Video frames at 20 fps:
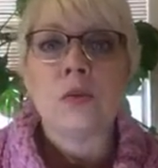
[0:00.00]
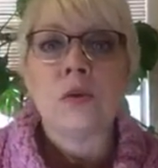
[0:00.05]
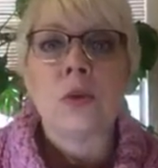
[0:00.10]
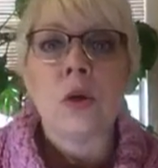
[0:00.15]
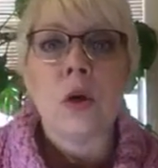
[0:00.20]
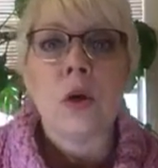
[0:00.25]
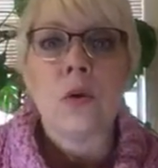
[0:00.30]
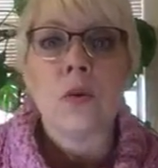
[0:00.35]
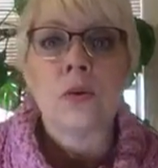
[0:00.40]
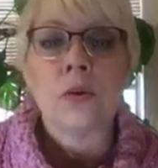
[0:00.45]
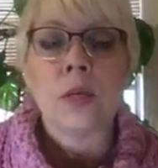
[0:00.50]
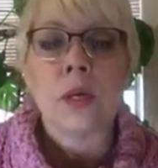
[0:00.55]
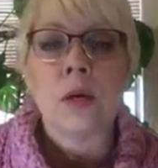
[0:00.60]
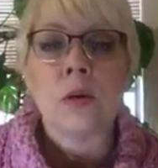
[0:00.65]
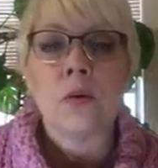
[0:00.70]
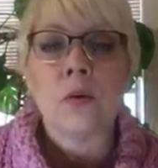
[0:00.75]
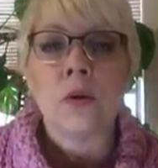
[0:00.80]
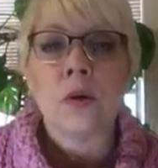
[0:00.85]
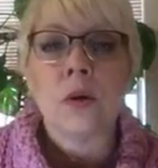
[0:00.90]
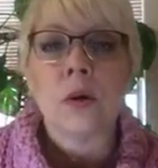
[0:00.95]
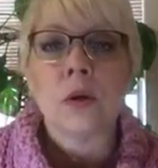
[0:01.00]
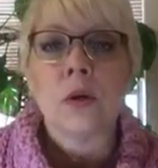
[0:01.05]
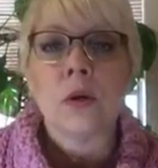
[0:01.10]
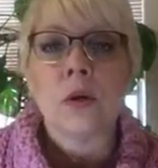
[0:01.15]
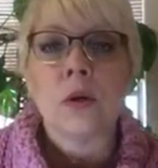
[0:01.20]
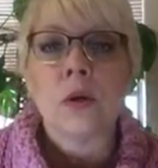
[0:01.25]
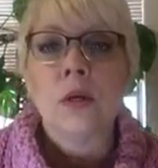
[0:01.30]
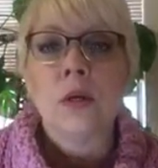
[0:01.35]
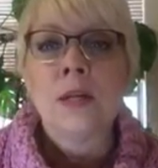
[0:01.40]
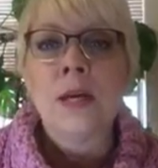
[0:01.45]
so that I ordered.
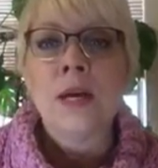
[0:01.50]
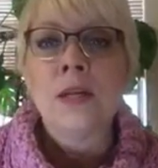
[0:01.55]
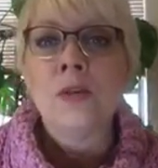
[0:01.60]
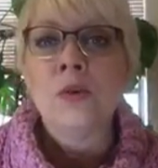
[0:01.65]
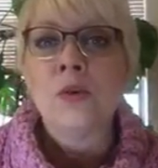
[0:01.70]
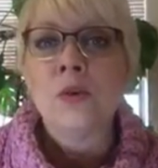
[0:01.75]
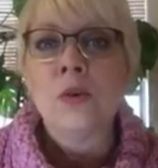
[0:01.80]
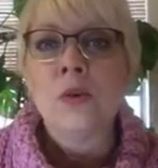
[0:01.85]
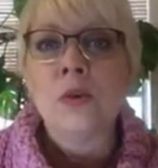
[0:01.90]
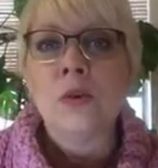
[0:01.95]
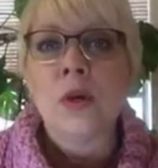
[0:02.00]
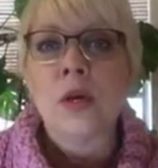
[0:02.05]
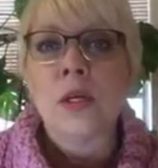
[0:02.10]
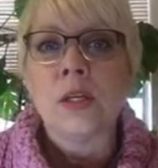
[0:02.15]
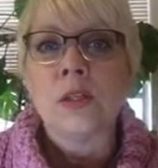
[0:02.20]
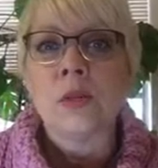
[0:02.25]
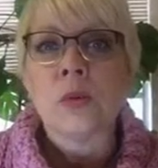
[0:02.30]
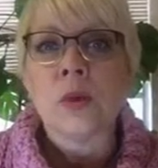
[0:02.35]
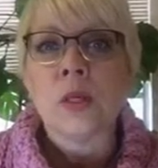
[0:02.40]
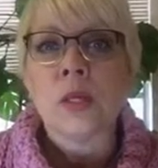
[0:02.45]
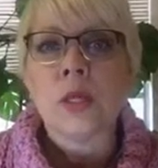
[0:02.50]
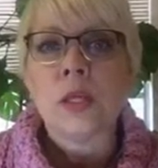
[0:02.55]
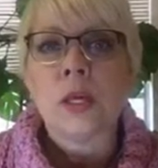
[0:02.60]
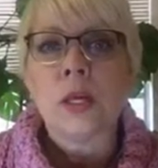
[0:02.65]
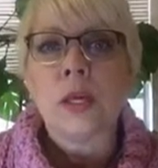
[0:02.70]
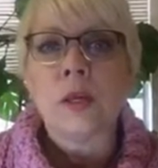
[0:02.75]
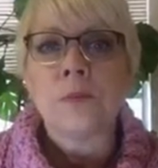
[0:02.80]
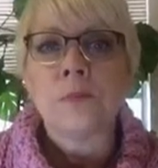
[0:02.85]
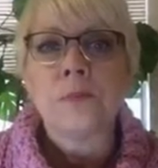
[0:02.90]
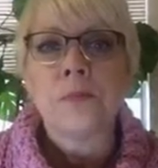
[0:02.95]
Not doing the granny square
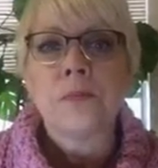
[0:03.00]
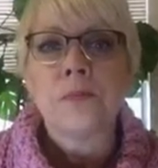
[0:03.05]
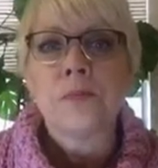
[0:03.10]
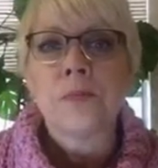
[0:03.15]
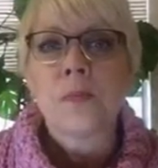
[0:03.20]
thing.